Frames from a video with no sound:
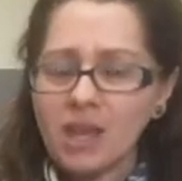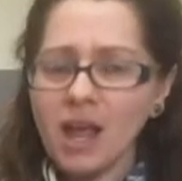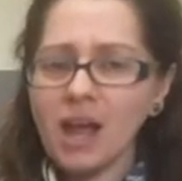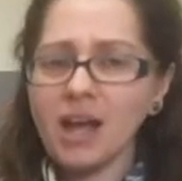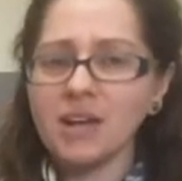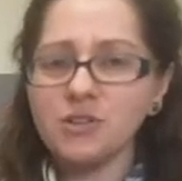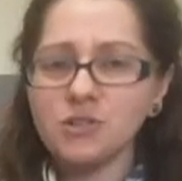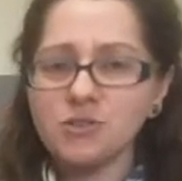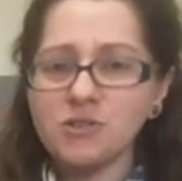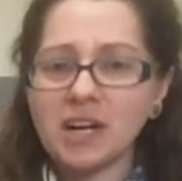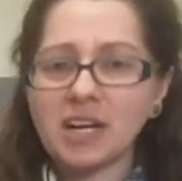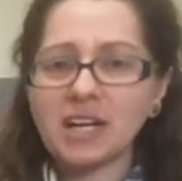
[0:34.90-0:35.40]

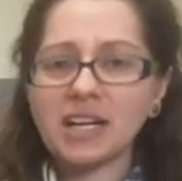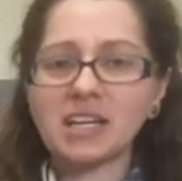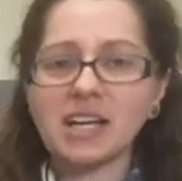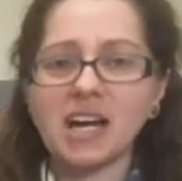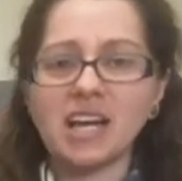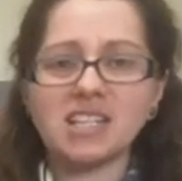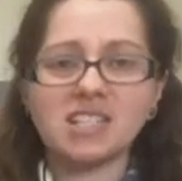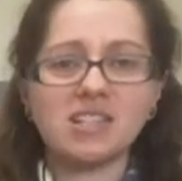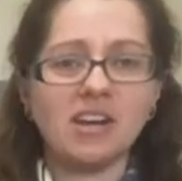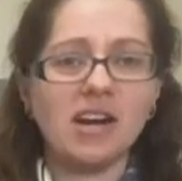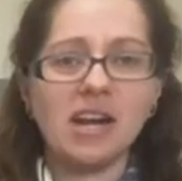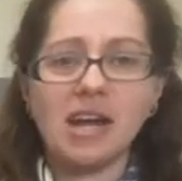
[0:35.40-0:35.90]
I do
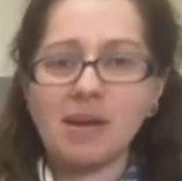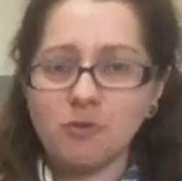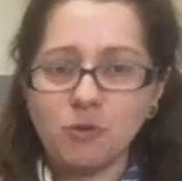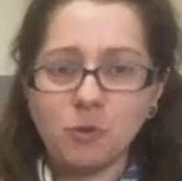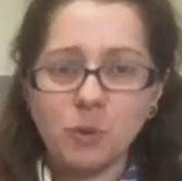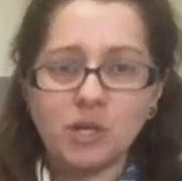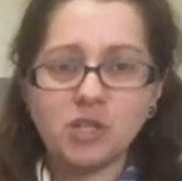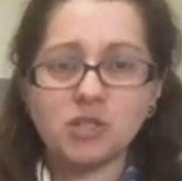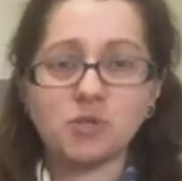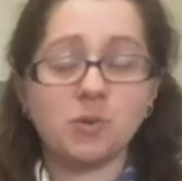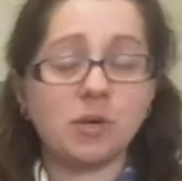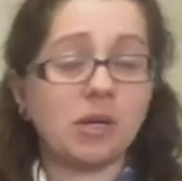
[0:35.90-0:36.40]
recognize not
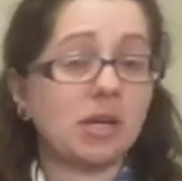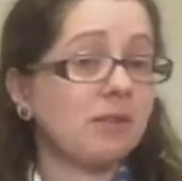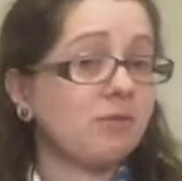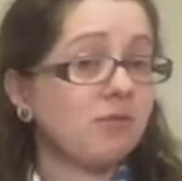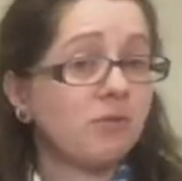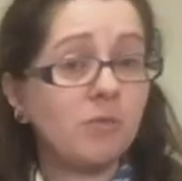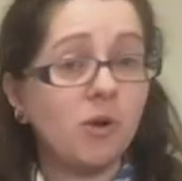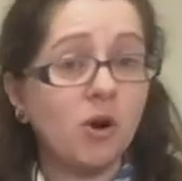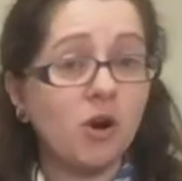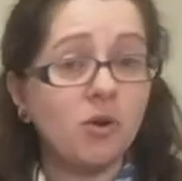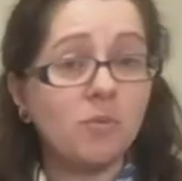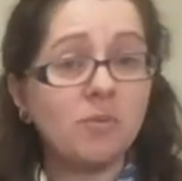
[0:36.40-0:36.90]
everyone is working
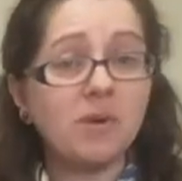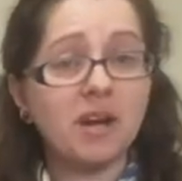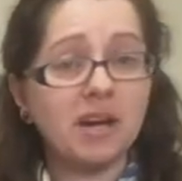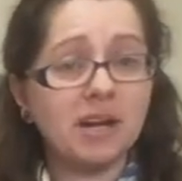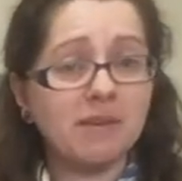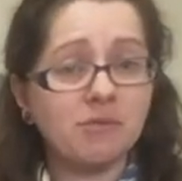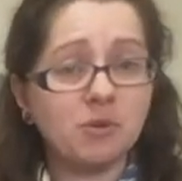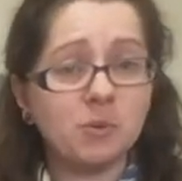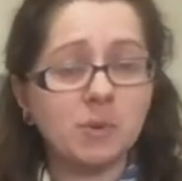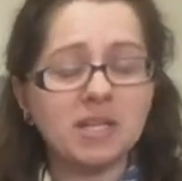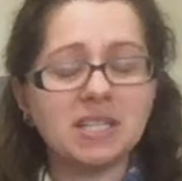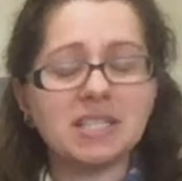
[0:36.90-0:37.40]
from home. Not
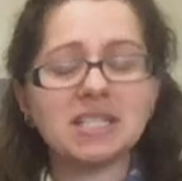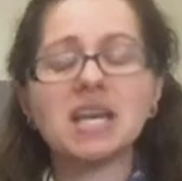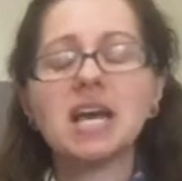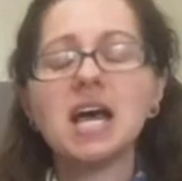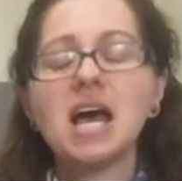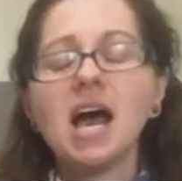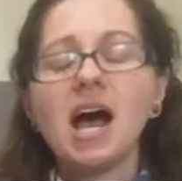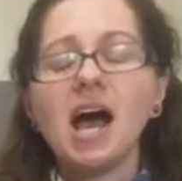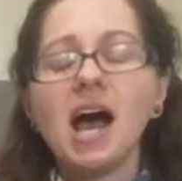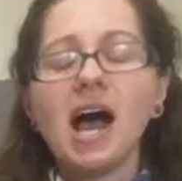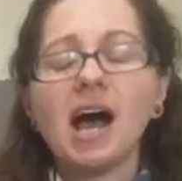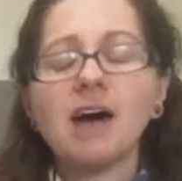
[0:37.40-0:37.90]
everyone's
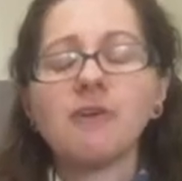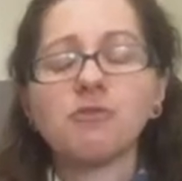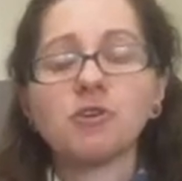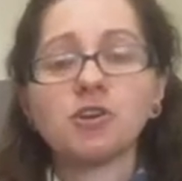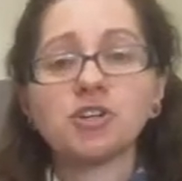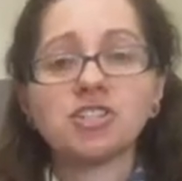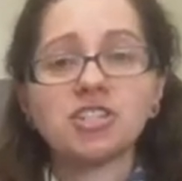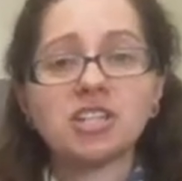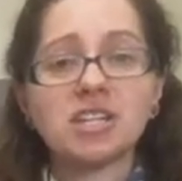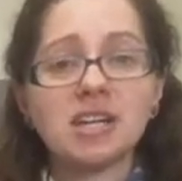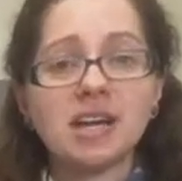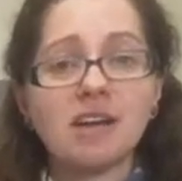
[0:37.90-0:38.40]

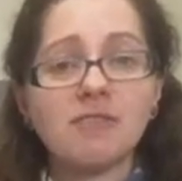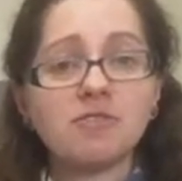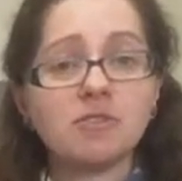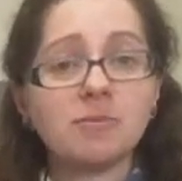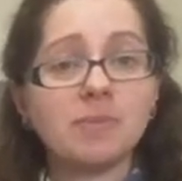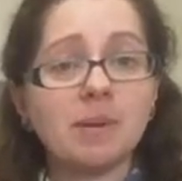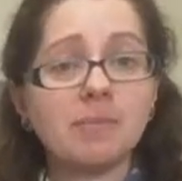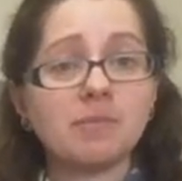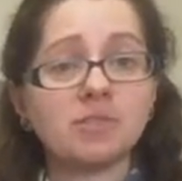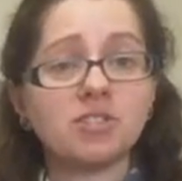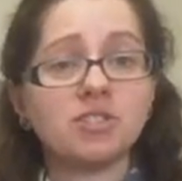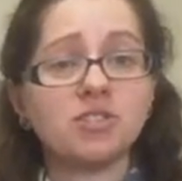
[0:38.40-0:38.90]
fortunate enough to
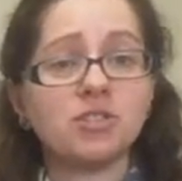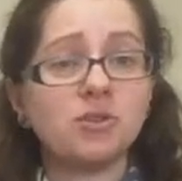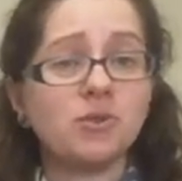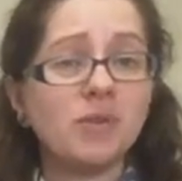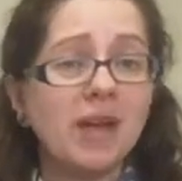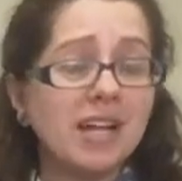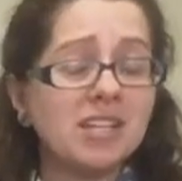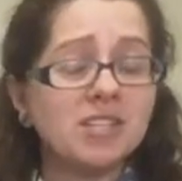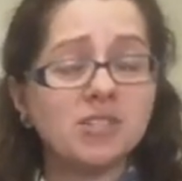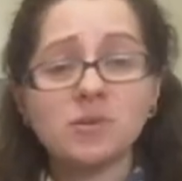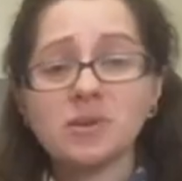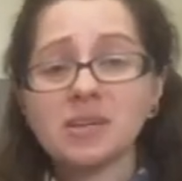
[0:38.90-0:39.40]
be able to do
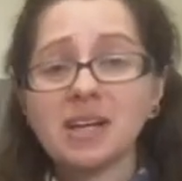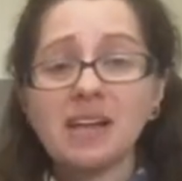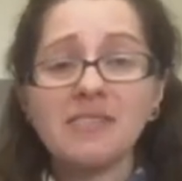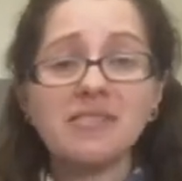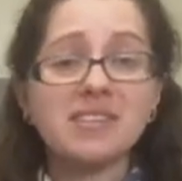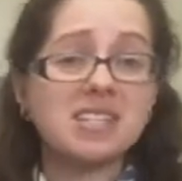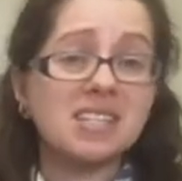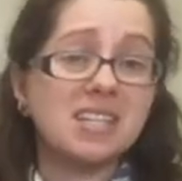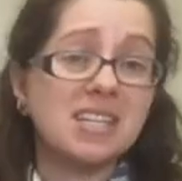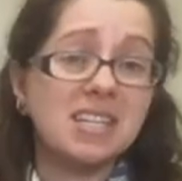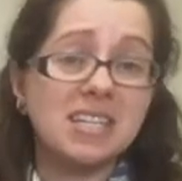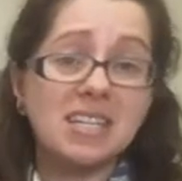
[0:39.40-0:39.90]
that. So again,
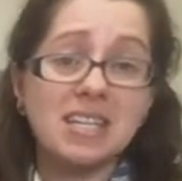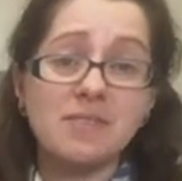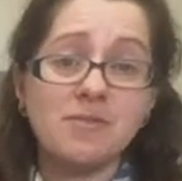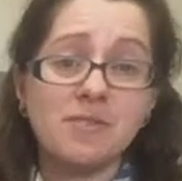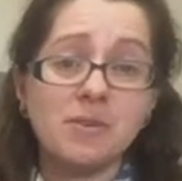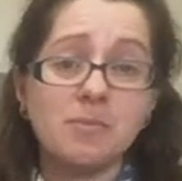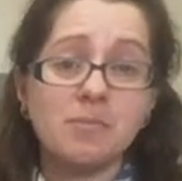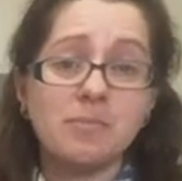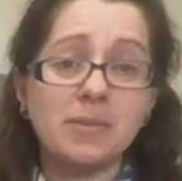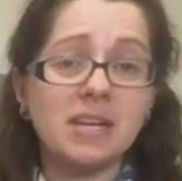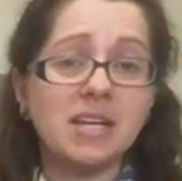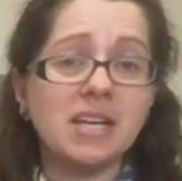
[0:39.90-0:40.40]
this can
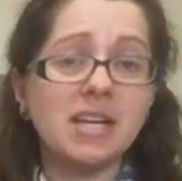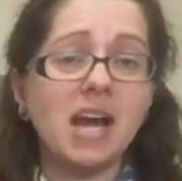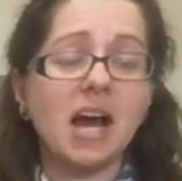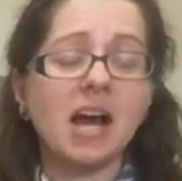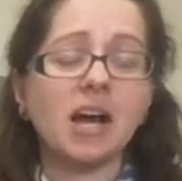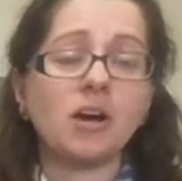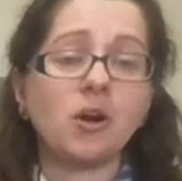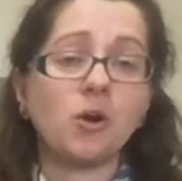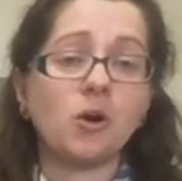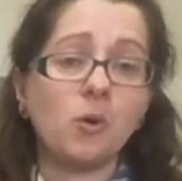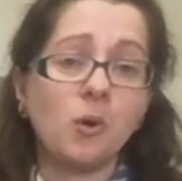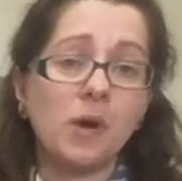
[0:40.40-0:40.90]
even be
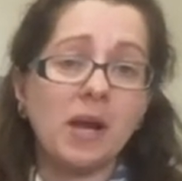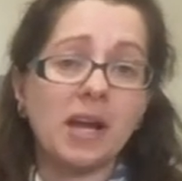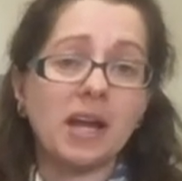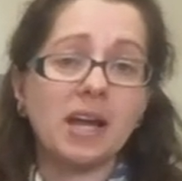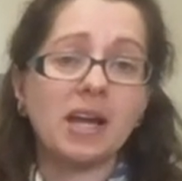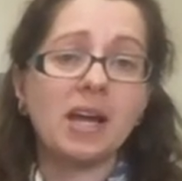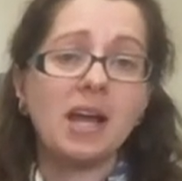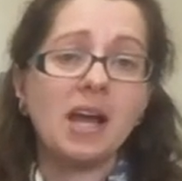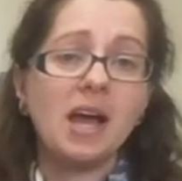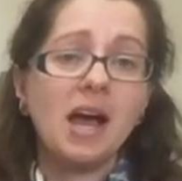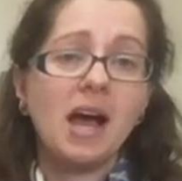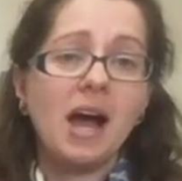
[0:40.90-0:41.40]
a quick
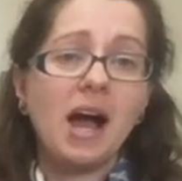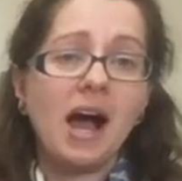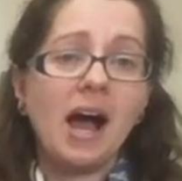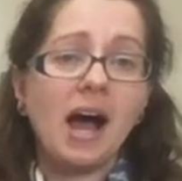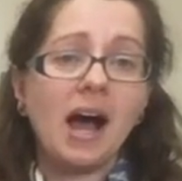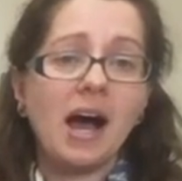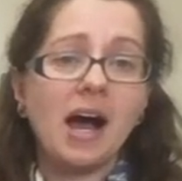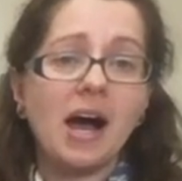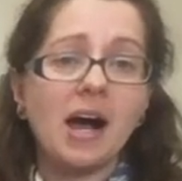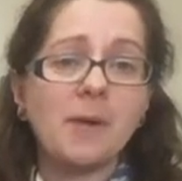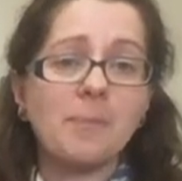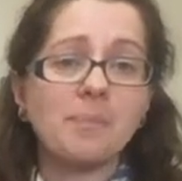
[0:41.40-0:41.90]

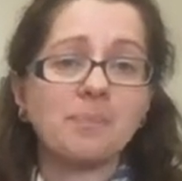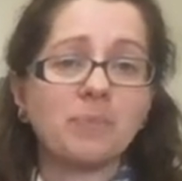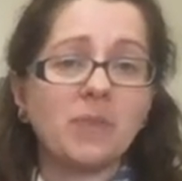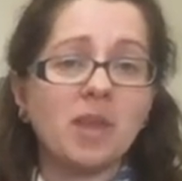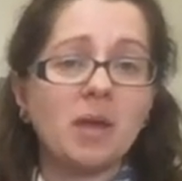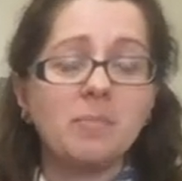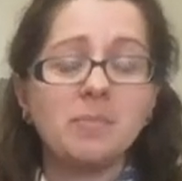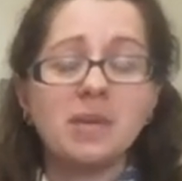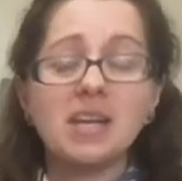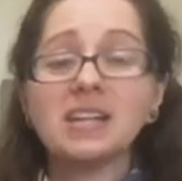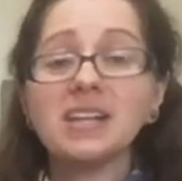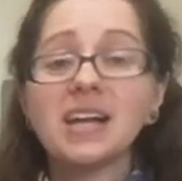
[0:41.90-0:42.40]

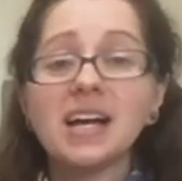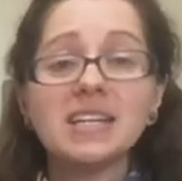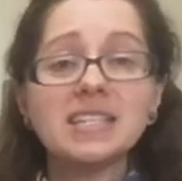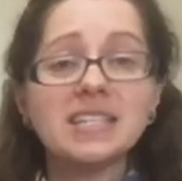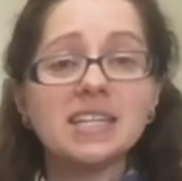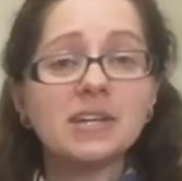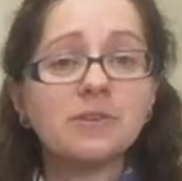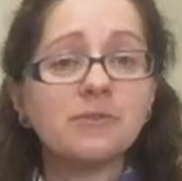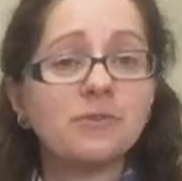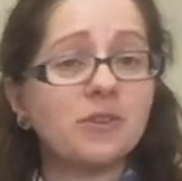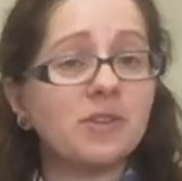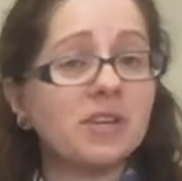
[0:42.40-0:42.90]
meal
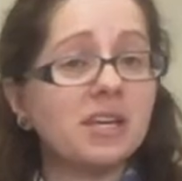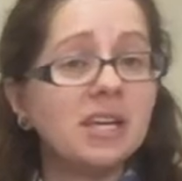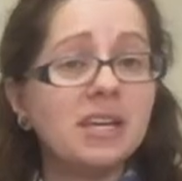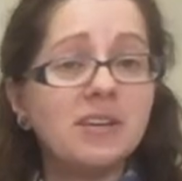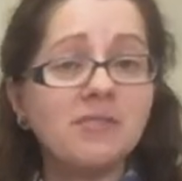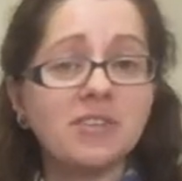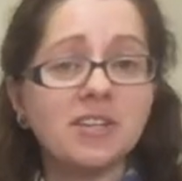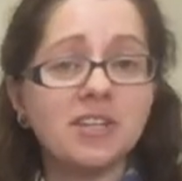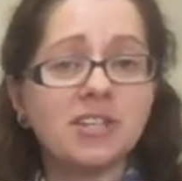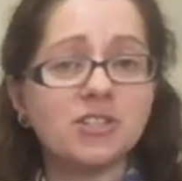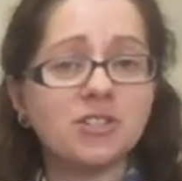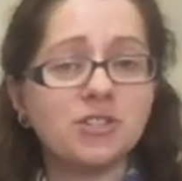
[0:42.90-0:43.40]
idea for the
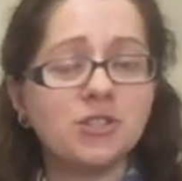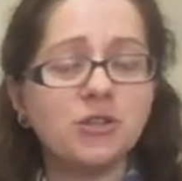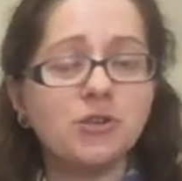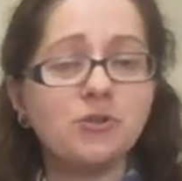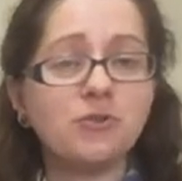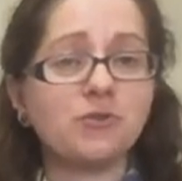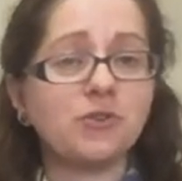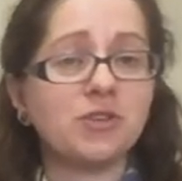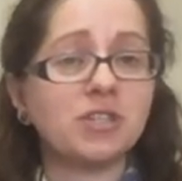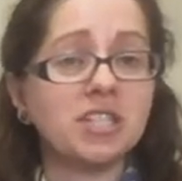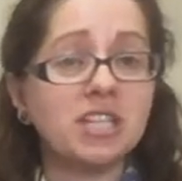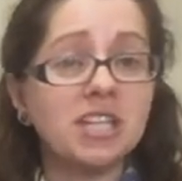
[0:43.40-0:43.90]
evenings too,
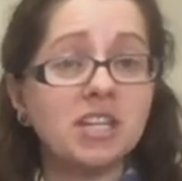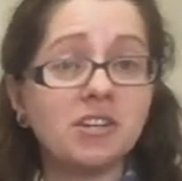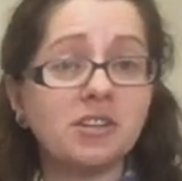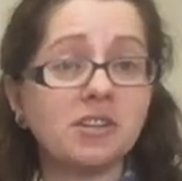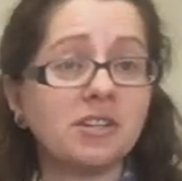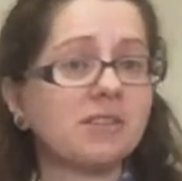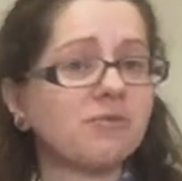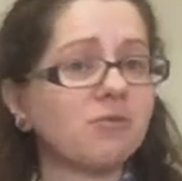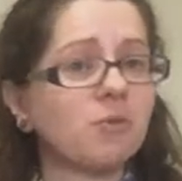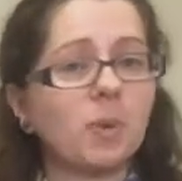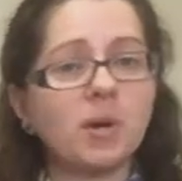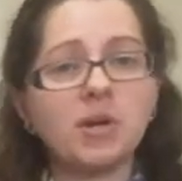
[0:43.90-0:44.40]
for dinner,
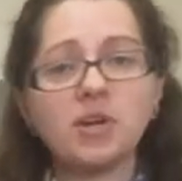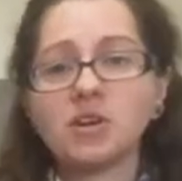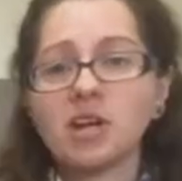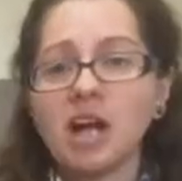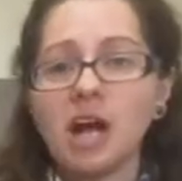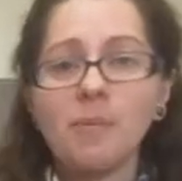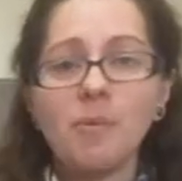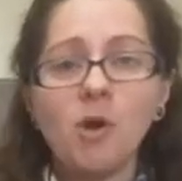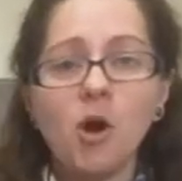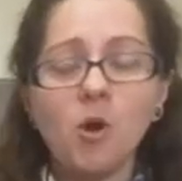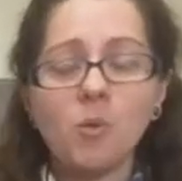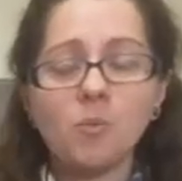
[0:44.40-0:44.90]
even when you
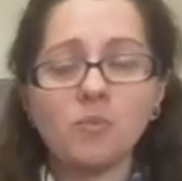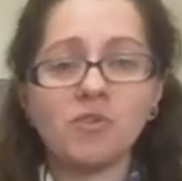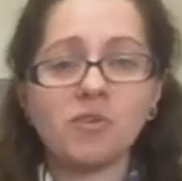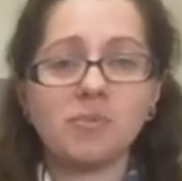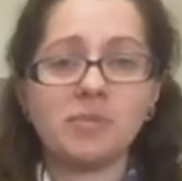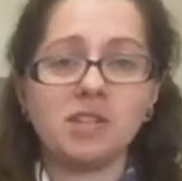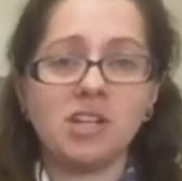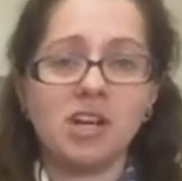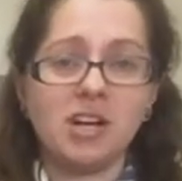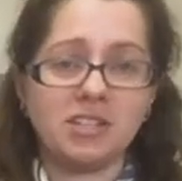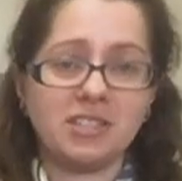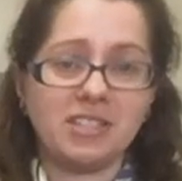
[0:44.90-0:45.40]
come home from
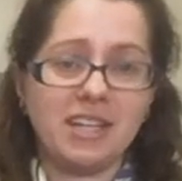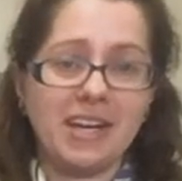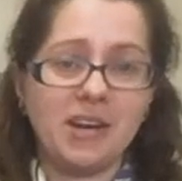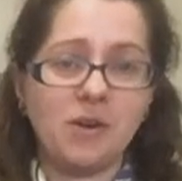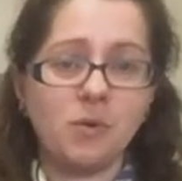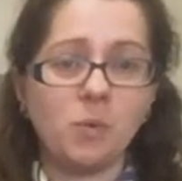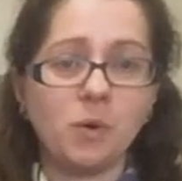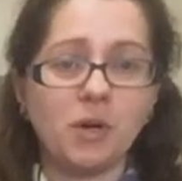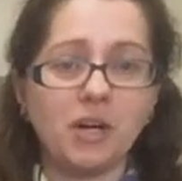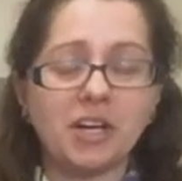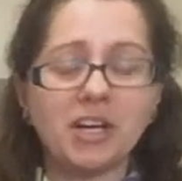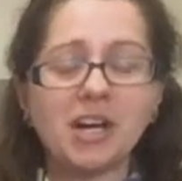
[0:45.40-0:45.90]
a long day
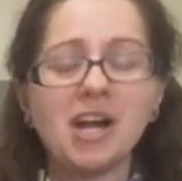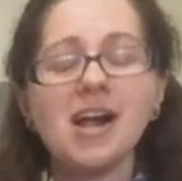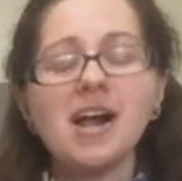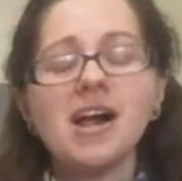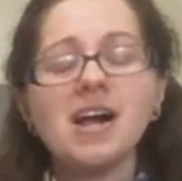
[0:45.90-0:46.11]
at work.